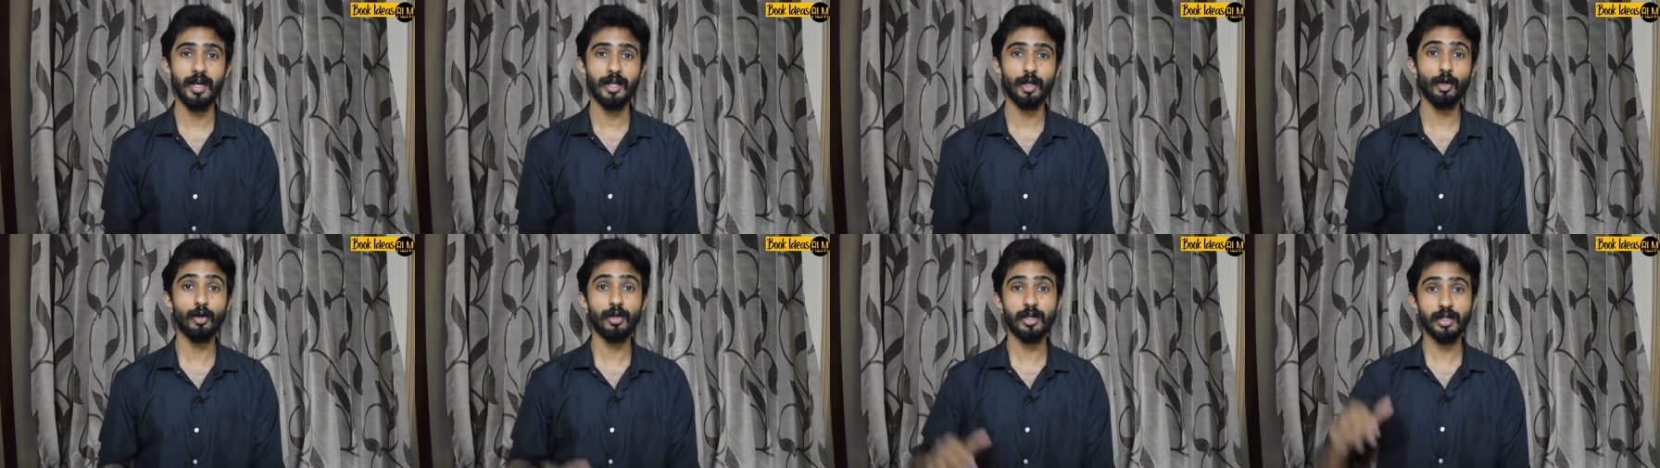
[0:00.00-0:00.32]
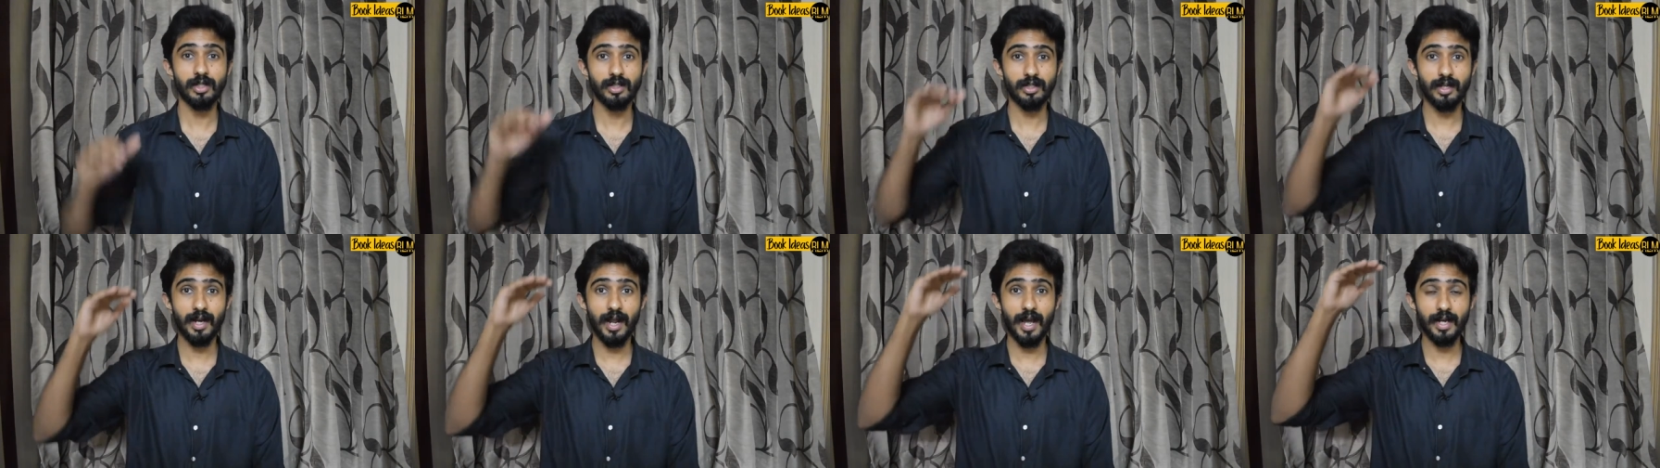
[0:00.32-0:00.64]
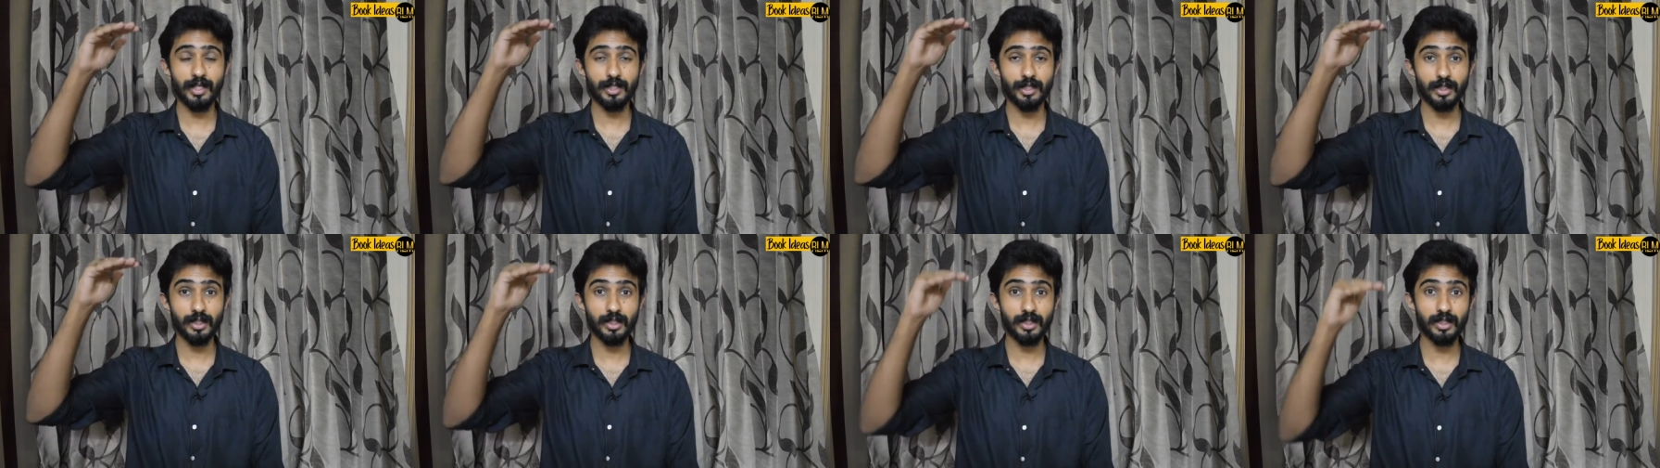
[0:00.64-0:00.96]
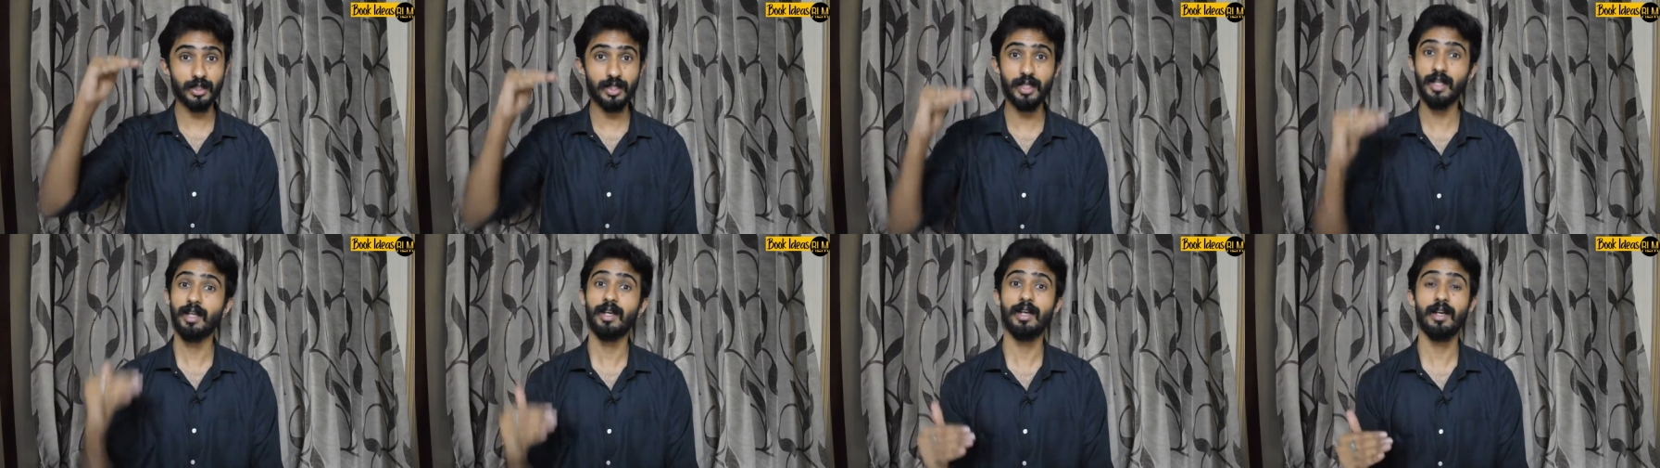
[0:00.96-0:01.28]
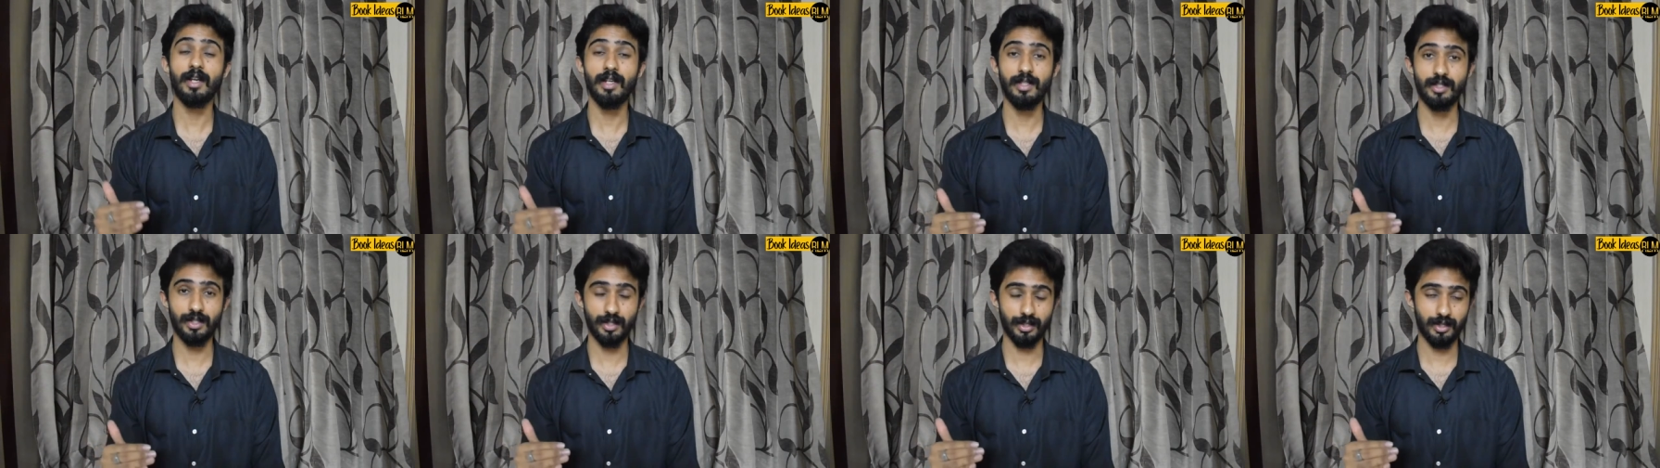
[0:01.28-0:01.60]
Your distractions
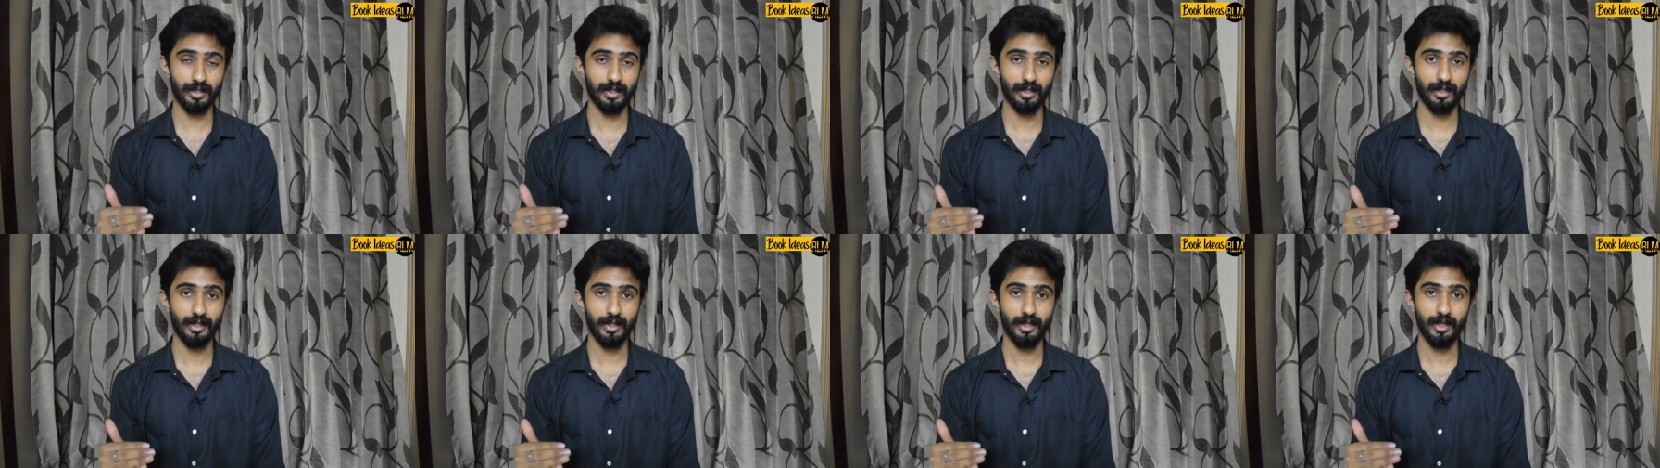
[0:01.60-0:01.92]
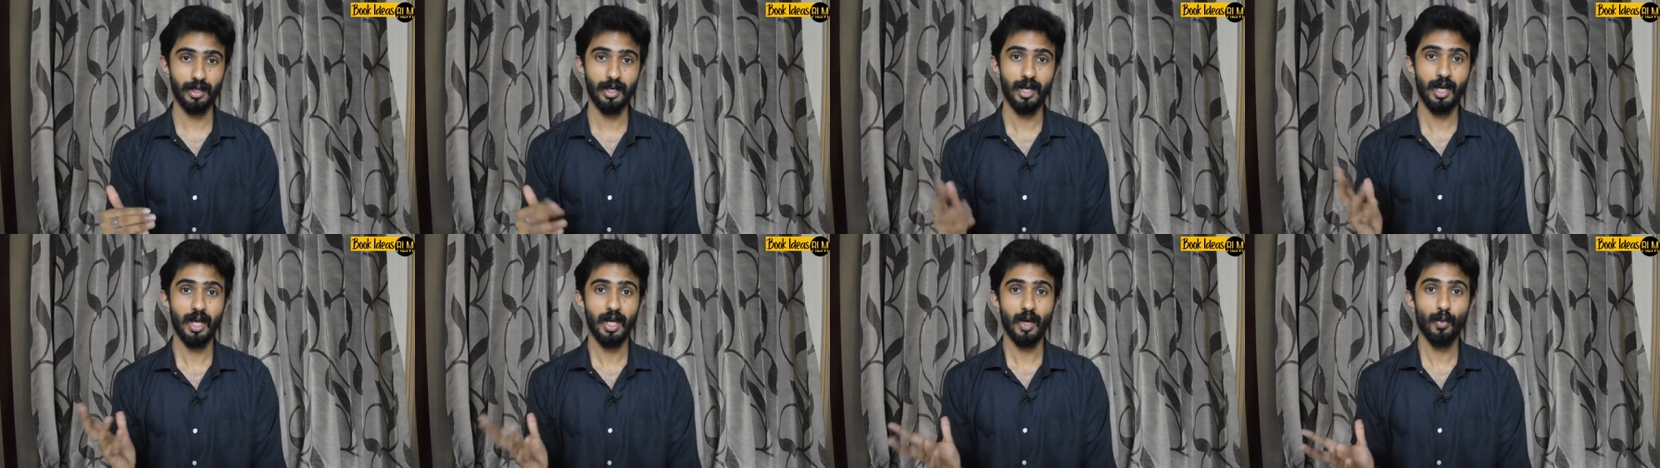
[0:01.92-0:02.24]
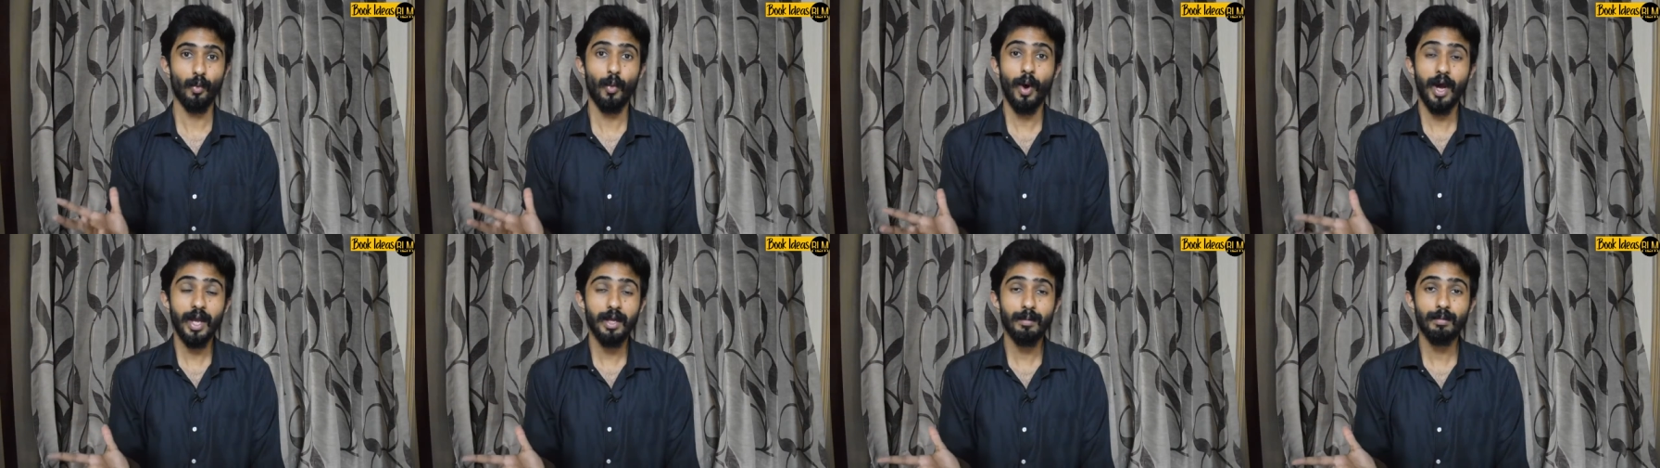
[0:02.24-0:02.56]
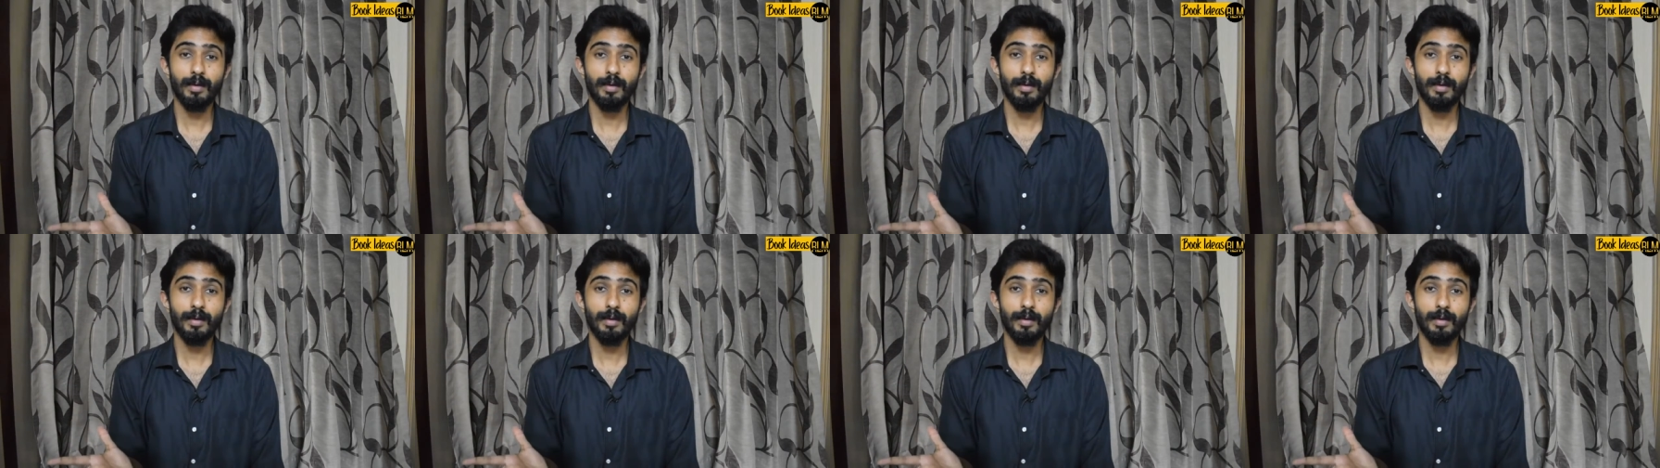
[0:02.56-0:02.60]
decreases. Why?